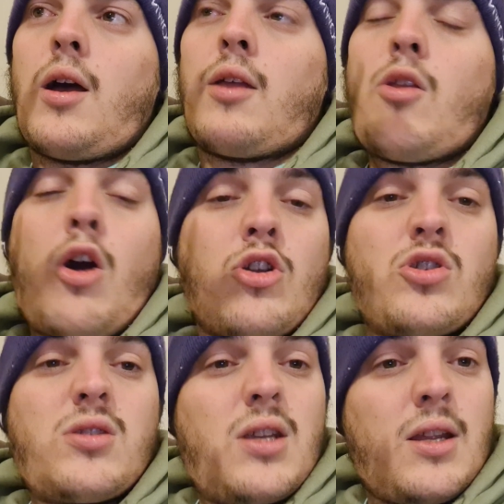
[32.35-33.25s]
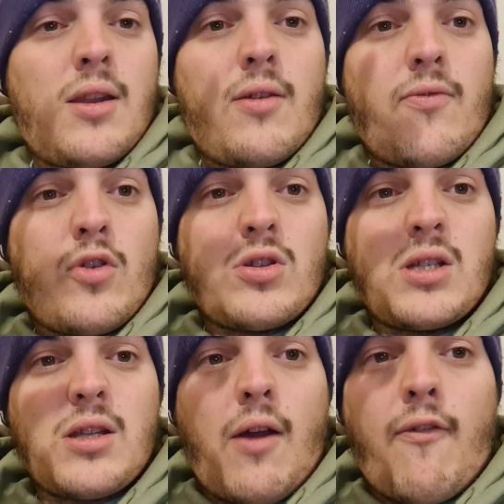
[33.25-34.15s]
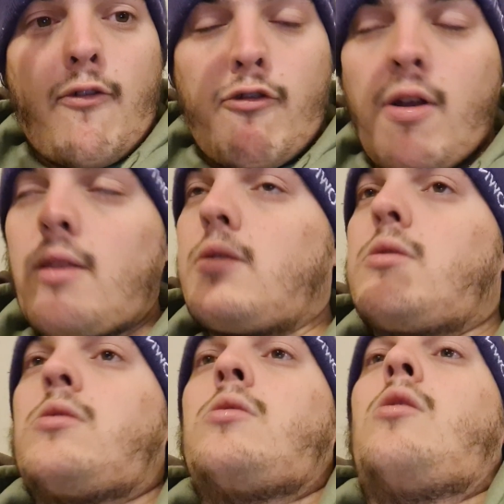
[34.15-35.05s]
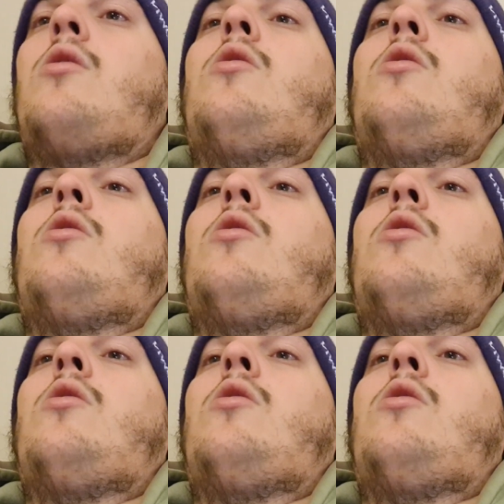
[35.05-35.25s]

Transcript: and Argentina versus France.